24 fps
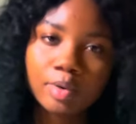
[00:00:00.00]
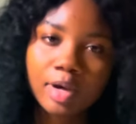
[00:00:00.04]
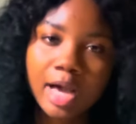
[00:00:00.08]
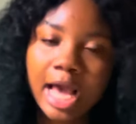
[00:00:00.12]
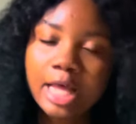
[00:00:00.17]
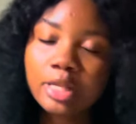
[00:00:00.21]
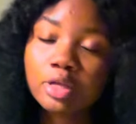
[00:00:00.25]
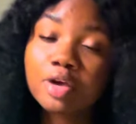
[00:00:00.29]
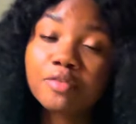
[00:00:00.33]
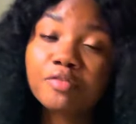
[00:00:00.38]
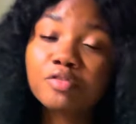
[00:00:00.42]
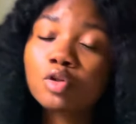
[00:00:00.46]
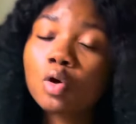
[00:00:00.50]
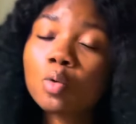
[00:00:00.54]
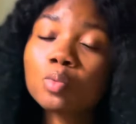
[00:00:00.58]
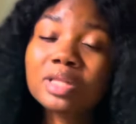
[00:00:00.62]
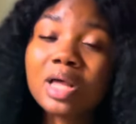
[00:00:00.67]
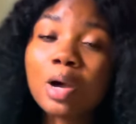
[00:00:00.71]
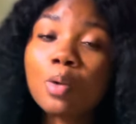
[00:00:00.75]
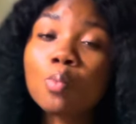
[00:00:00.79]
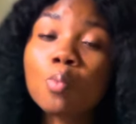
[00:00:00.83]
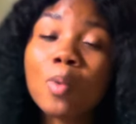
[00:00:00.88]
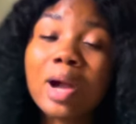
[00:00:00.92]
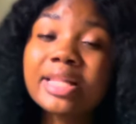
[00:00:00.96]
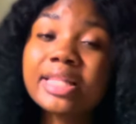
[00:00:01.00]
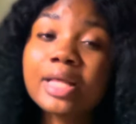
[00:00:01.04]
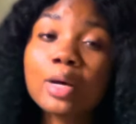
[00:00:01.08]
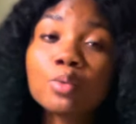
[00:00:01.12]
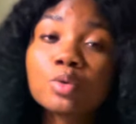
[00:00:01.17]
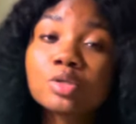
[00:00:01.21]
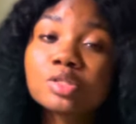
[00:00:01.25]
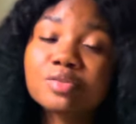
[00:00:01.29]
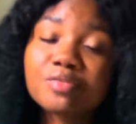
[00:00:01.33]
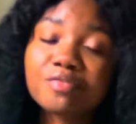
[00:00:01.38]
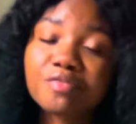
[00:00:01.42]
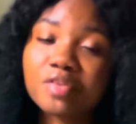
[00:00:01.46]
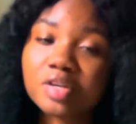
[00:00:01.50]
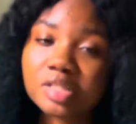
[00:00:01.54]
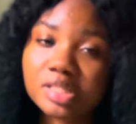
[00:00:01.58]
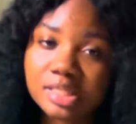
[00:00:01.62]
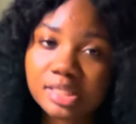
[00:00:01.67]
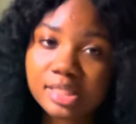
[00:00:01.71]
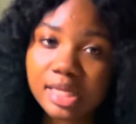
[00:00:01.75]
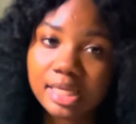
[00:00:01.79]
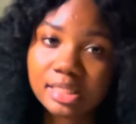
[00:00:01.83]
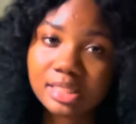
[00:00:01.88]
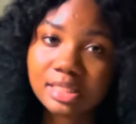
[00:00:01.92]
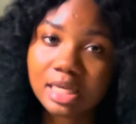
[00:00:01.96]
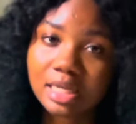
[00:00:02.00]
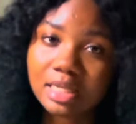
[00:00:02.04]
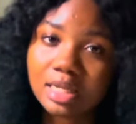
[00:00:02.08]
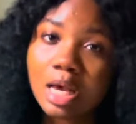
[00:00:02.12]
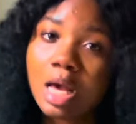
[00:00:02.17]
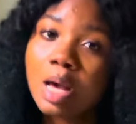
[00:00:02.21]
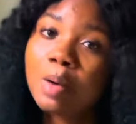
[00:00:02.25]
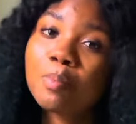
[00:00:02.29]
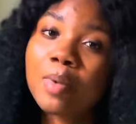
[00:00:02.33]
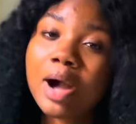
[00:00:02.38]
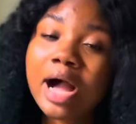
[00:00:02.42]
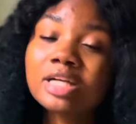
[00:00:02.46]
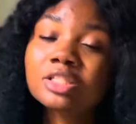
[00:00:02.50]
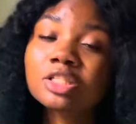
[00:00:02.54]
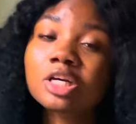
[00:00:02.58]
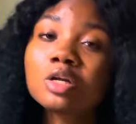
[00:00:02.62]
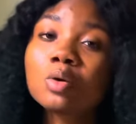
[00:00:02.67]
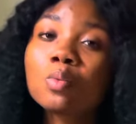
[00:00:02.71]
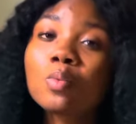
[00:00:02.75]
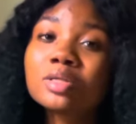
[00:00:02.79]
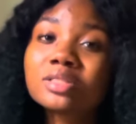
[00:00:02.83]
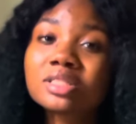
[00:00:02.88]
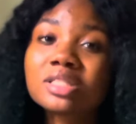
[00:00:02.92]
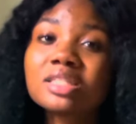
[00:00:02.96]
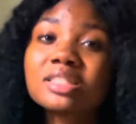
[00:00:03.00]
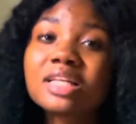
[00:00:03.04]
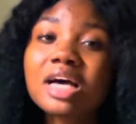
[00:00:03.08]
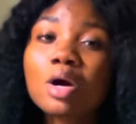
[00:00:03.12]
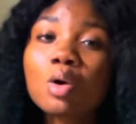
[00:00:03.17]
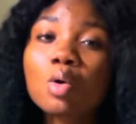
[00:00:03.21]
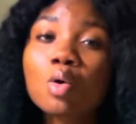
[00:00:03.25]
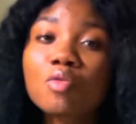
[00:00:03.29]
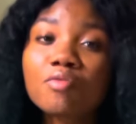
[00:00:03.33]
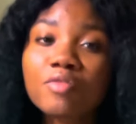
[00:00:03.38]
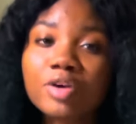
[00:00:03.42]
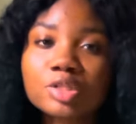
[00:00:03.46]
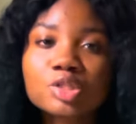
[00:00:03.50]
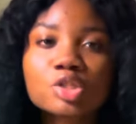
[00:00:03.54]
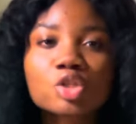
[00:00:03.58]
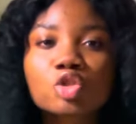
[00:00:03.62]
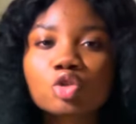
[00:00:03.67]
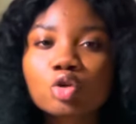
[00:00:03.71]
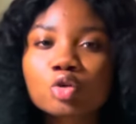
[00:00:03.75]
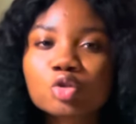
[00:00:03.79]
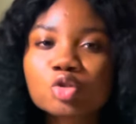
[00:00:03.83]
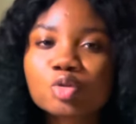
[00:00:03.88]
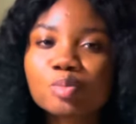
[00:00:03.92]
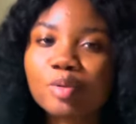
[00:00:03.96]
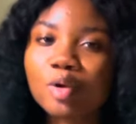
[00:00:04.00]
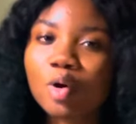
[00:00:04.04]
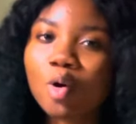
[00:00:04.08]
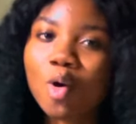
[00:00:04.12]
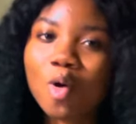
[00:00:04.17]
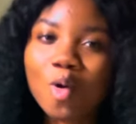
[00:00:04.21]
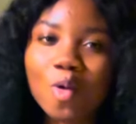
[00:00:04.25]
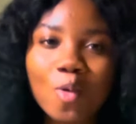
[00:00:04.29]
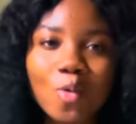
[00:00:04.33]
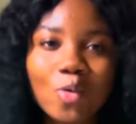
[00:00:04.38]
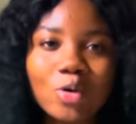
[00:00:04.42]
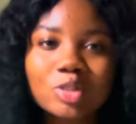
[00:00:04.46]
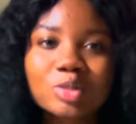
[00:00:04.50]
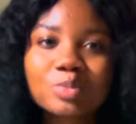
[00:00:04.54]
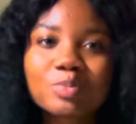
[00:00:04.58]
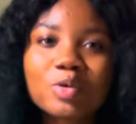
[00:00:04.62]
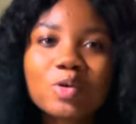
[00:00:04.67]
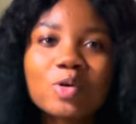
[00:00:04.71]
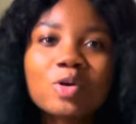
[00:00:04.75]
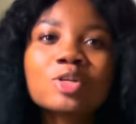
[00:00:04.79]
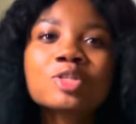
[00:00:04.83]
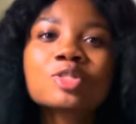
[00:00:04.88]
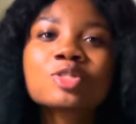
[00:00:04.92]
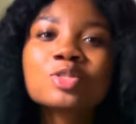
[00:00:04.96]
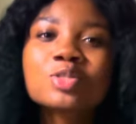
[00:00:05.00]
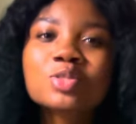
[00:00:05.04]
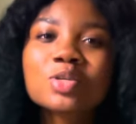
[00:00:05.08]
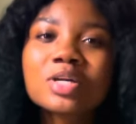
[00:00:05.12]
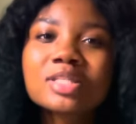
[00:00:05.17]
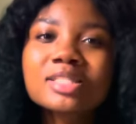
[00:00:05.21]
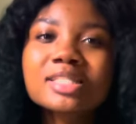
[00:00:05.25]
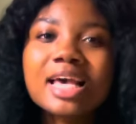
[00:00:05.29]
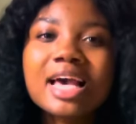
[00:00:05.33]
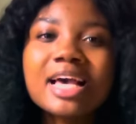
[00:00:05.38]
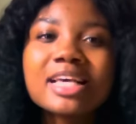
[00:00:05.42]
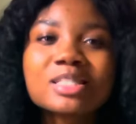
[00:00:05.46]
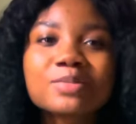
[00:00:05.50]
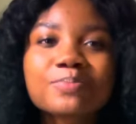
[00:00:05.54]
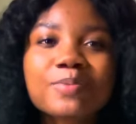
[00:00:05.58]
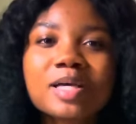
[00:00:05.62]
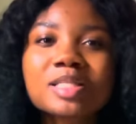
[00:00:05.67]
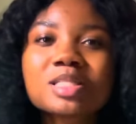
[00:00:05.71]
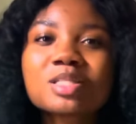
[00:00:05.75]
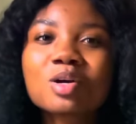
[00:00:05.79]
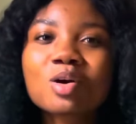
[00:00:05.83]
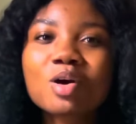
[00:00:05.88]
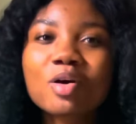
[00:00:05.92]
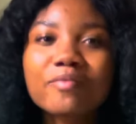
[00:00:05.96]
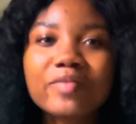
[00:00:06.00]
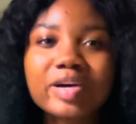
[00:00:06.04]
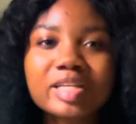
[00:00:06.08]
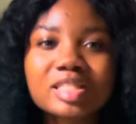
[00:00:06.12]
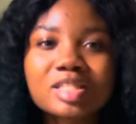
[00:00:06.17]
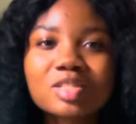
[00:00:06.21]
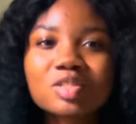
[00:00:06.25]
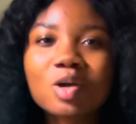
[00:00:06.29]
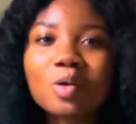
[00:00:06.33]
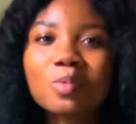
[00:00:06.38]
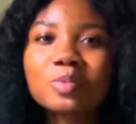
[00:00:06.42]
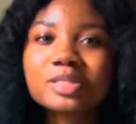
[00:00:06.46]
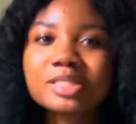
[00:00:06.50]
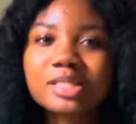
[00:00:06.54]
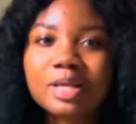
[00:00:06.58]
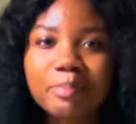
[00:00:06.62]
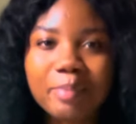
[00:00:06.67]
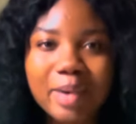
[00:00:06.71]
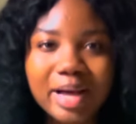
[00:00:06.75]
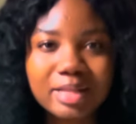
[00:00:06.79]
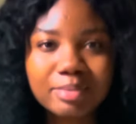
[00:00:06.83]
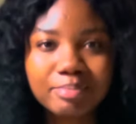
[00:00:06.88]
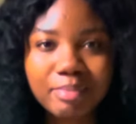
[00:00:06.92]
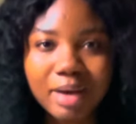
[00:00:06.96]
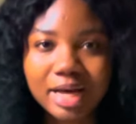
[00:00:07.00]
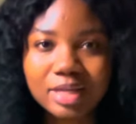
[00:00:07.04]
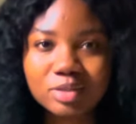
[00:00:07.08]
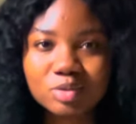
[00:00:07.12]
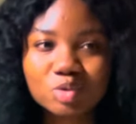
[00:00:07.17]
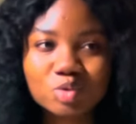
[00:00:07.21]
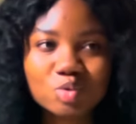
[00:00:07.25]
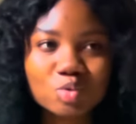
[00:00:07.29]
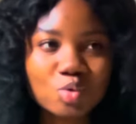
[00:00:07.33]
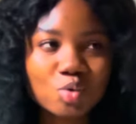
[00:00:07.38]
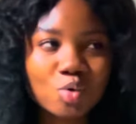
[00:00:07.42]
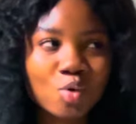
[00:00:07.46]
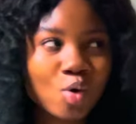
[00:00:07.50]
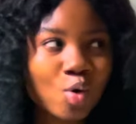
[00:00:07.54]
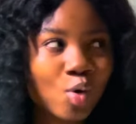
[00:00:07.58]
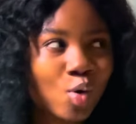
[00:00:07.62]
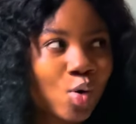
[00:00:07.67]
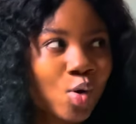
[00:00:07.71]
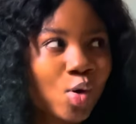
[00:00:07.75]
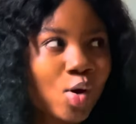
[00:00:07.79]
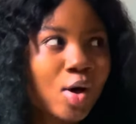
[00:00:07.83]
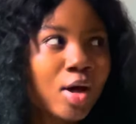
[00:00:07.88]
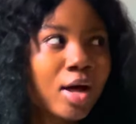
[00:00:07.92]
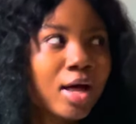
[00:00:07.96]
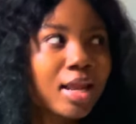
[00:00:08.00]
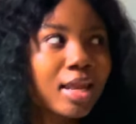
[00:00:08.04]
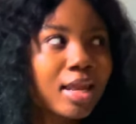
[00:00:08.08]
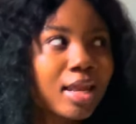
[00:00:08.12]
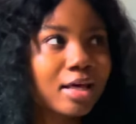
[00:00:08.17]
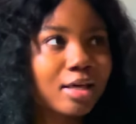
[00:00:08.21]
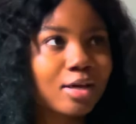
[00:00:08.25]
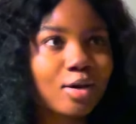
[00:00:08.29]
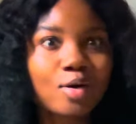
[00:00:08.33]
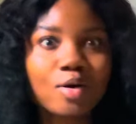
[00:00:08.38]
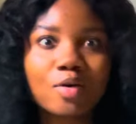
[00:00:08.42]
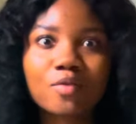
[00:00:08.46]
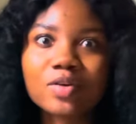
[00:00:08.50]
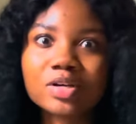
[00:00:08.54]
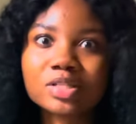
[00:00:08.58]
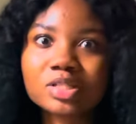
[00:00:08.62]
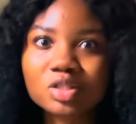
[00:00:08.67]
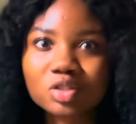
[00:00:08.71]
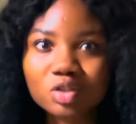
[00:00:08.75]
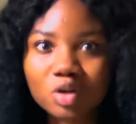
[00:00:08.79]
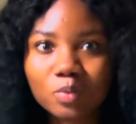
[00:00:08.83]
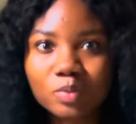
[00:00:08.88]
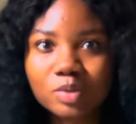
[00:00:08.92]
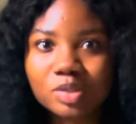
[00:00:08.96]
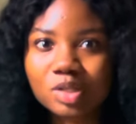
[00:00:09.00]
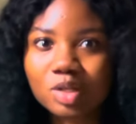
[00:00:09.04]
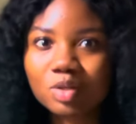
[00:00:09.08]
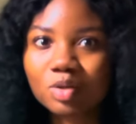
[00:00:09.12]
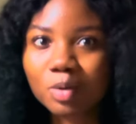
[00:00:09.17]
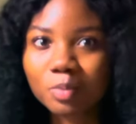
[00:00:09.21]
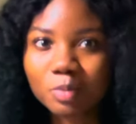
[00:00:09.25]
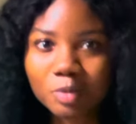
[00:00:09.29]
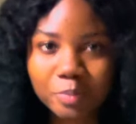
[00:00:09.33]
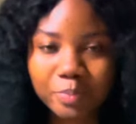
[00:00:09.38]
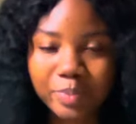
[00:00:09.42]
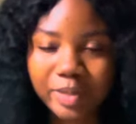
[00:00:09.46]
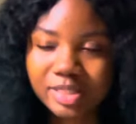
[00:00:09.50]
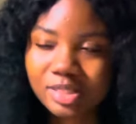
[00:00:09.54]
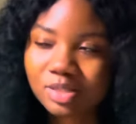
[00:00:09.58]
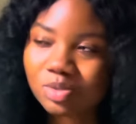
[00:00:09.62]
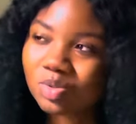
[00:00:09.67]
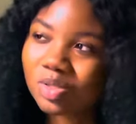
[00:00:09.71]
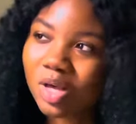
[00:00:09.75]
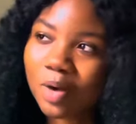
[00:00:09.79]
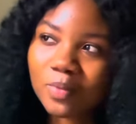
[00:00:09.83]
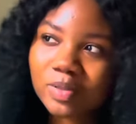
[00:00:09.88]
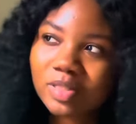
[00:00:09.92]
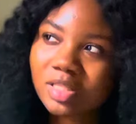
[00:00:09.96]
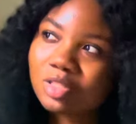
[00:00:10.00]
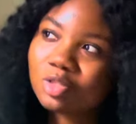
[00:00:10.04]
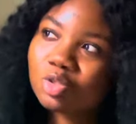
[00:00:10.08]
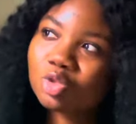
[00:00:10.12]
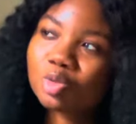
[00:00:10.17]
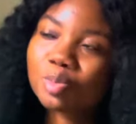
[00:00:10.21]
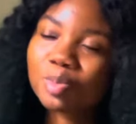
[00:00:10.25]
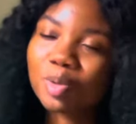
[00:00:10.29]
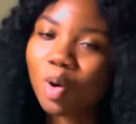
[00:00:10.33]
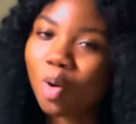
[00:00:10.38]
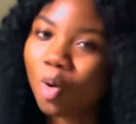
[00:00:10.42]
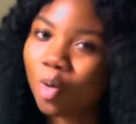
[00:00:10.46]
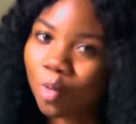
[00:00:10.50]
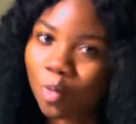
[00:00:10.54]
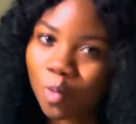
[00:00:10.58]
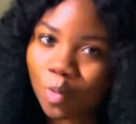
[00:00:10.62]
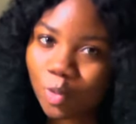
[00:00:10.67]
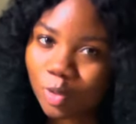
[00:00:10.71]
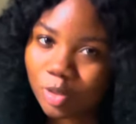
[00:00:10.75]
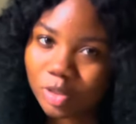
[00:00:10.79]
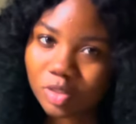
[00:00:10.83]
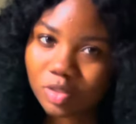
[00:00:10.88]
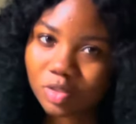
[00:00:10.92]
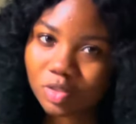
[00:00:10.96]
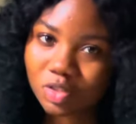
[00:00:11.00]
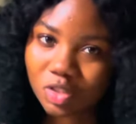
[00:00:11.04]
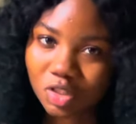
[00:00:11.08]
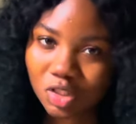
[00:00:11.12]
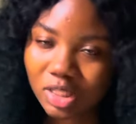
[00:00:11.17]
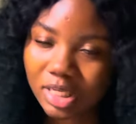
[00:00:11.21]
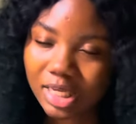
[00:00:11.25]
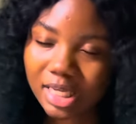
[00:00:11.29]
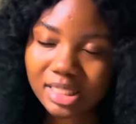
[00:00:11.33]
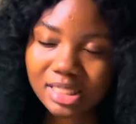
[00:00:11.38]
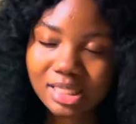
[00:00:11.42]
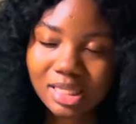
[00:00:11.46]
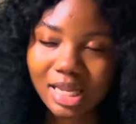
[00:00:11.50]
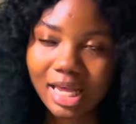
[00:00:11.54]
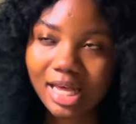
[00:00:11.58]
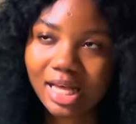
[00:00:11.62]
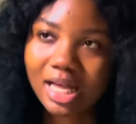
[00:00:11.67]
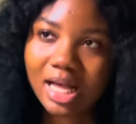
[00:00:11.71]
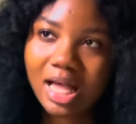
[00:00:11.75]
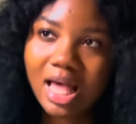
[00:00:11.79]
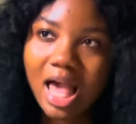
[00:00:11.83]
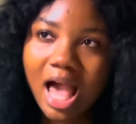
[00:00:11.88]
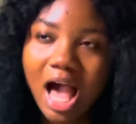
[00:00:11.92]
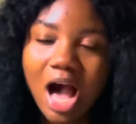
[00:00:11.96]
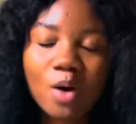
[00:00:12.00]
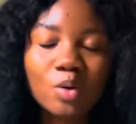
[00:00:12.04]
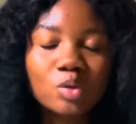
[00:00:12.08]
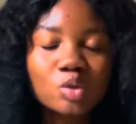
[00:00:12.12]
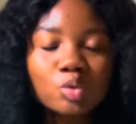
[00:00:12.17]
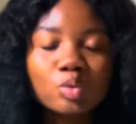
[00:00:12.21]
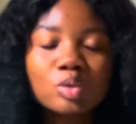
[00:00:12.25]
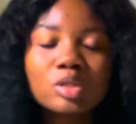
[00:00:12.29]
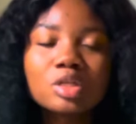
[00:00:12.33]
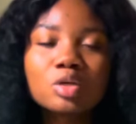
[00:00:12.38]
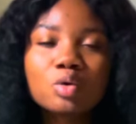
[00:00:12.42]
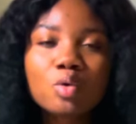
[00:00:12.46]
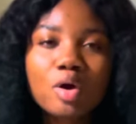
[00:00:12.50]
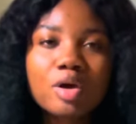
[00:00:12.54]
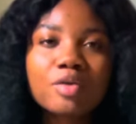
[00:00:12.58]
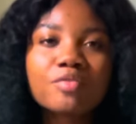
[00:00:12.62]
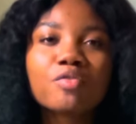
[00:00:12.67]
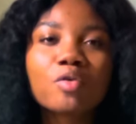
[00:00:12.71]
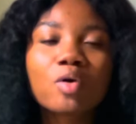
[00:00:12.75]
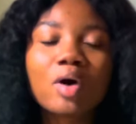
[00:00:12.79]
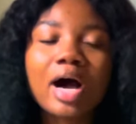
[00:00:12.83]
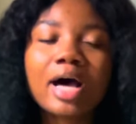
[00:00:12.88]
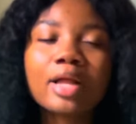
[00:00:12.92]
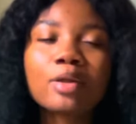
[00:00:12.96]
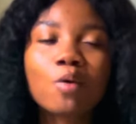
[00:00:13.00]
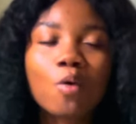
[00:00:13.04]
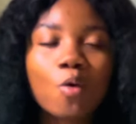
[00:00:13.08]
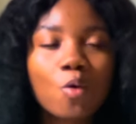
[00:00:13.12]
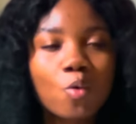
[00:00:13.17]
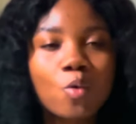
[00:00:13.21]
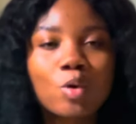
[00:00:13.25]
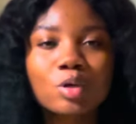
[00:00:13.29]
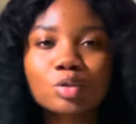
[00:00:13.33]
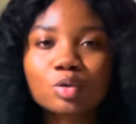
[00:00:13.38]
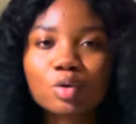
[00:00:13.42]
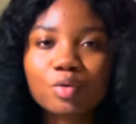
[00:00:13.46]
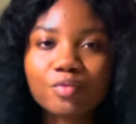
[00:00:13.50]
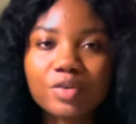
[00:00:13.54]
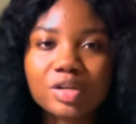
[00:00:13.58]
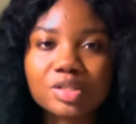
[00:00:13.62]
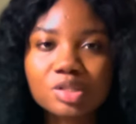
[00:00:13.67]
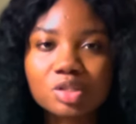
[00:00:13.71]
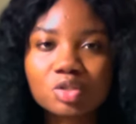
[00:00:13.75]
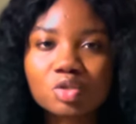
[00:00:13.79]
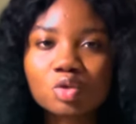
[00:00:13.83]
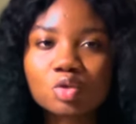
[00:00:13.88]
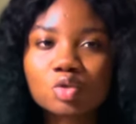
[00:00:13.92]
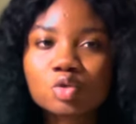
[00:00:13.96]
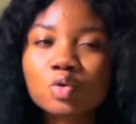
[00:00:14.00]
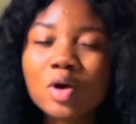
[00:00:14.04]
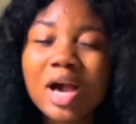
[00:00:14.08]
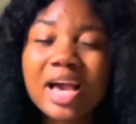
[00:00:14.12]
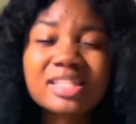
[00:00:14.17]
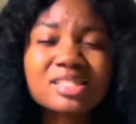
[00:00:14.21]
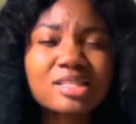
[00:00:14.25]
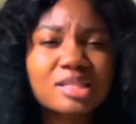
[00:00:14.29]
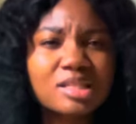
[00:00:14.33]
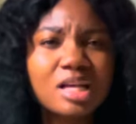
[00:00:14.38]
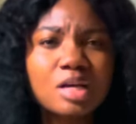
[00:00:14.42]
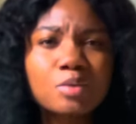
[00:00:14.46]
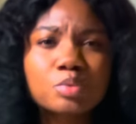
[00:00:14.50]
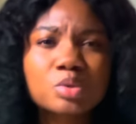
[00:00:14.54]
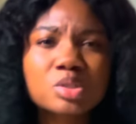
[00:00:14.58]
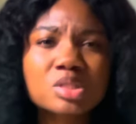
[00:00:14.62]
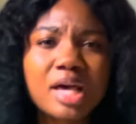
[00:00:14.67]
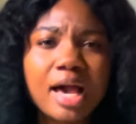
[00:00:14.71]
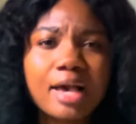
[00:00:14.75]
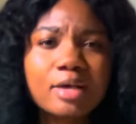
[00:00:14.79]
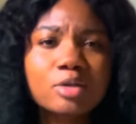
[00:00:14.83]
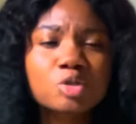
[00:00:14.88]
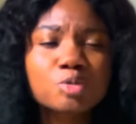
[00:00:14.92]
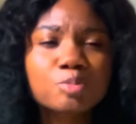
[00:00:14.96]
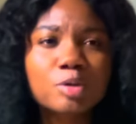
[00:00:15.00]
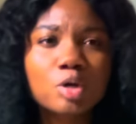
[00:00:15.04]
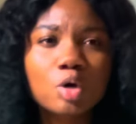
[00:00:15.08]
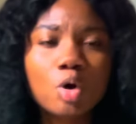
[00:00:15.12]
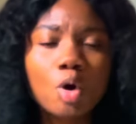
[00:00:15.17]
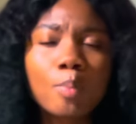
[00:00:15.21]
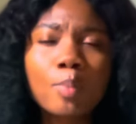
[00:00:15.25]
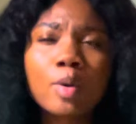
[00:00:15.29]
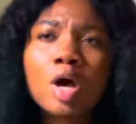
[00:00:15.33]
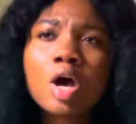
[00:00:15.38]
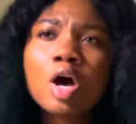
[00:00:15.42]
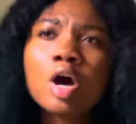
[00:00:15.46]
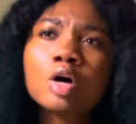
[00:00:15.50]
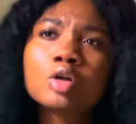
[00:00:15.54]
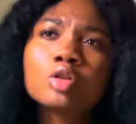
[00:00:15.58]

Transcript: I don't even know that why that was the first thing I said, but I actually wanted that conversation to be awkward, because you don't expect a conversation with a madman to go like a conversation with a normal person. So I wanted it to be awkward. Do you get? Like, I was really going for an awkward conversation. So I started with, can you speak up?